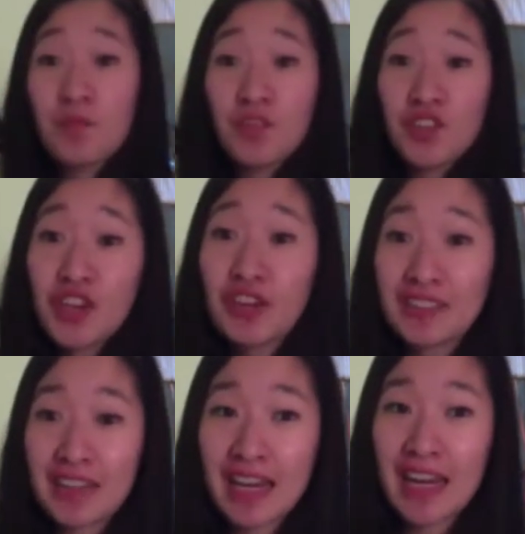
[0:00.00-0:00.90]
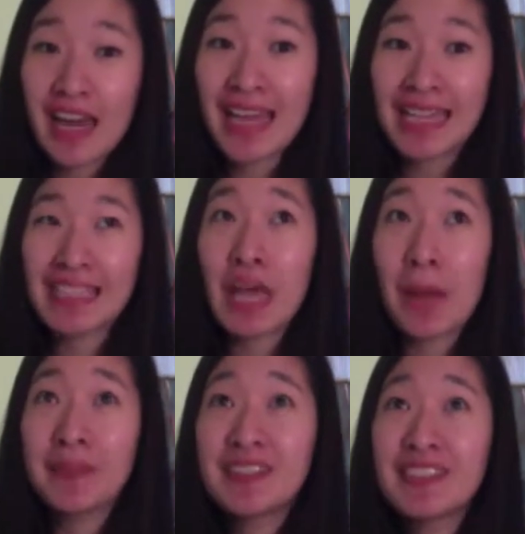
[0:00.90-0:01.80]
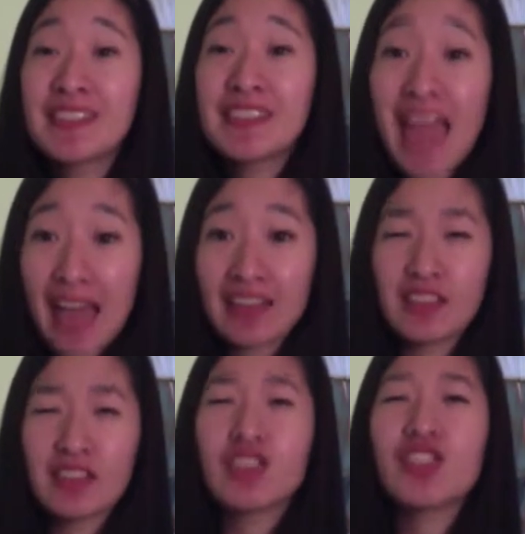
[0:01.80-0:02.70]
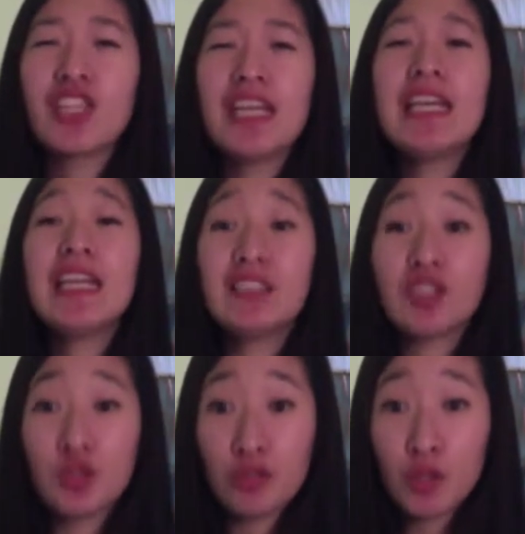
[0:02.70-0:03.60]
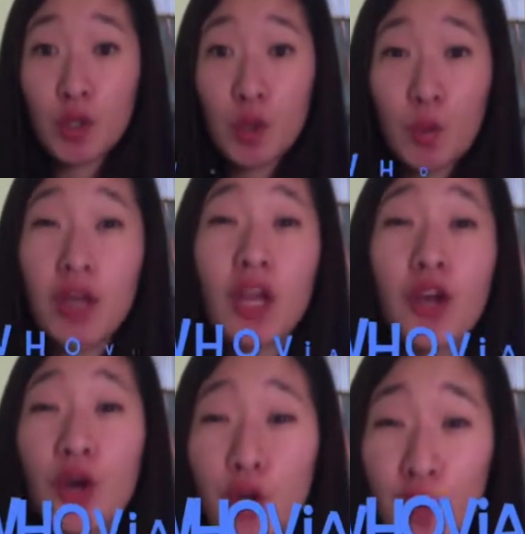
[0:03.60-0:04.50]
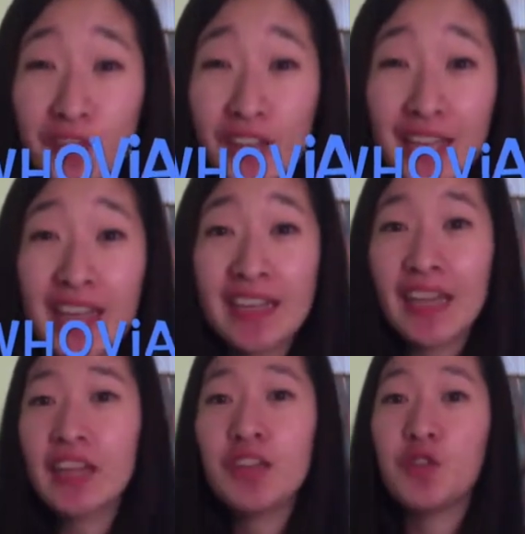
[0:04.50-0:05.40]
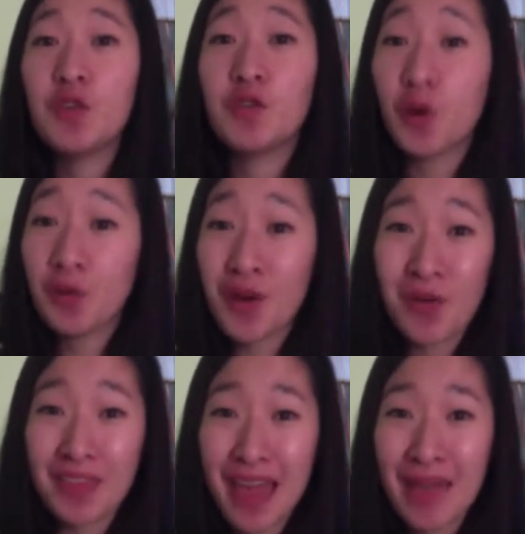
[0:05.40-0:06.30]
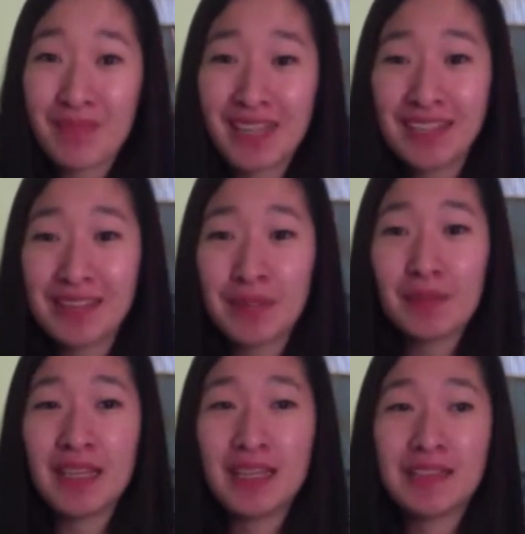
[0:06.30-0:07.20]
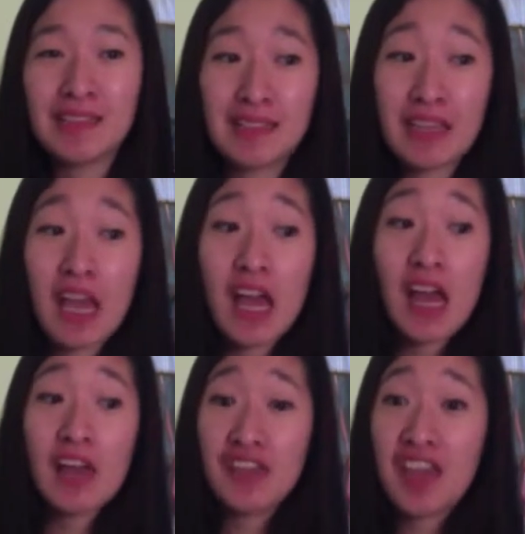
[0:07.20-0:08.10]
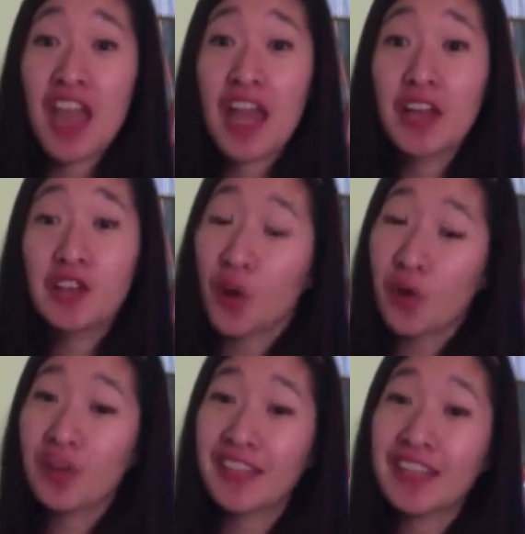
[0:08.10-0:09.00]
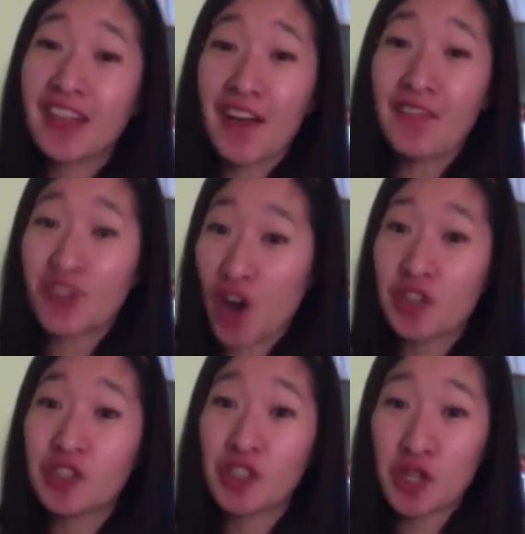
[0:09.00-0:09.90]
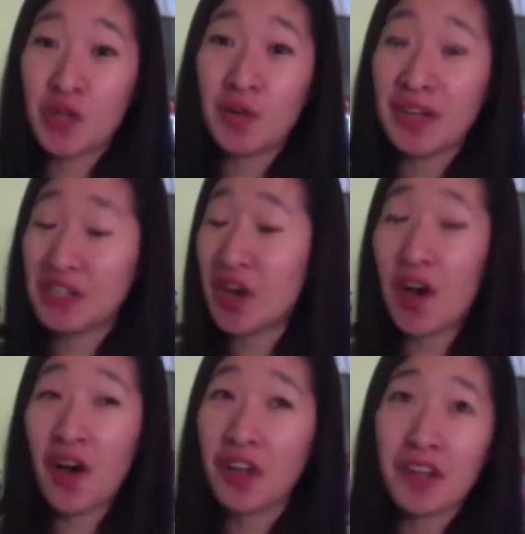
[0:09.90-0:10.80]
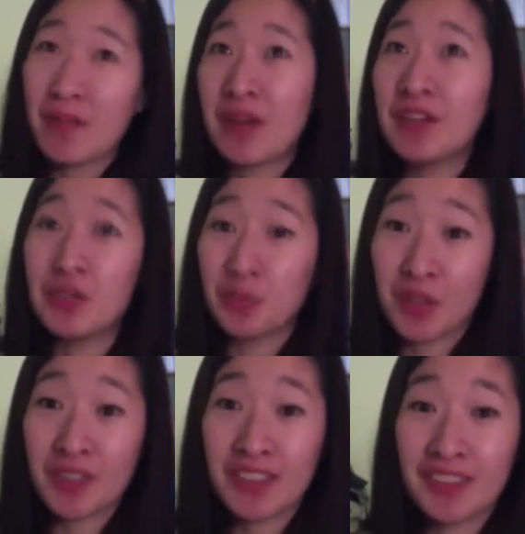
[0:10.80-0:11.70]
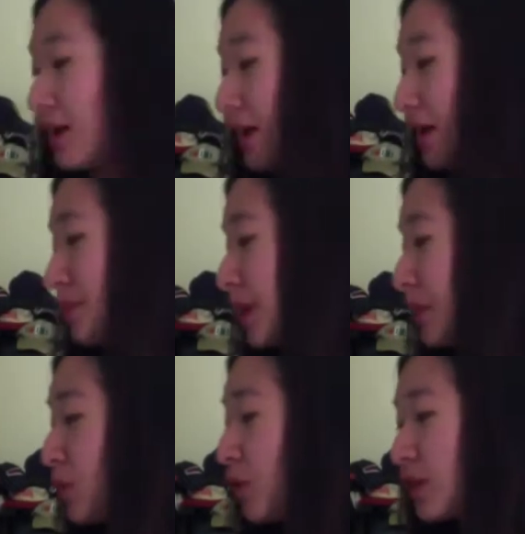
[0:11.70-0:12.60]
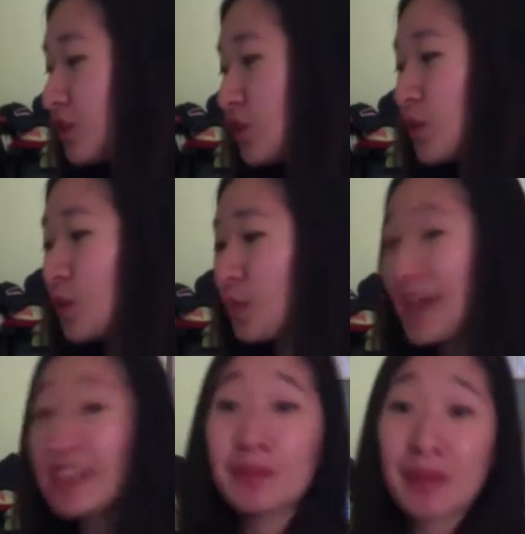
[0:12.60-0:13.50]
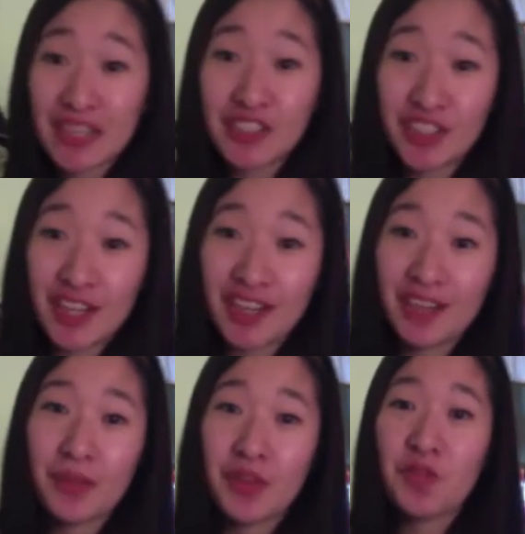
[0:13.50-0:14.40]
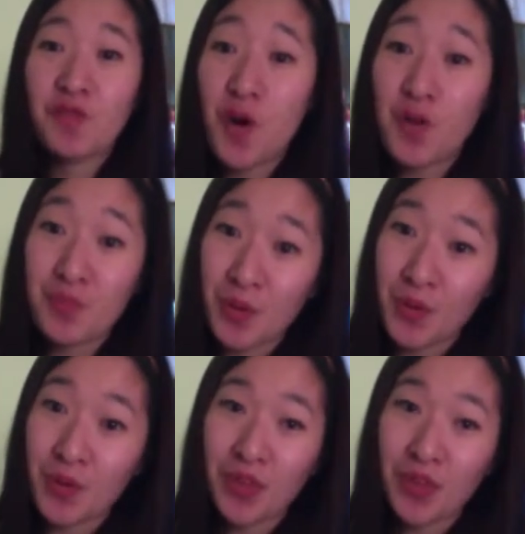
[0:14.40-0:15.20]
Secret Santa is obsessed. She is a true Whovian, and if you don't know what that means, it means they totally love Doctor Who and all about his world. I'm going to paint a picture with the phone booth.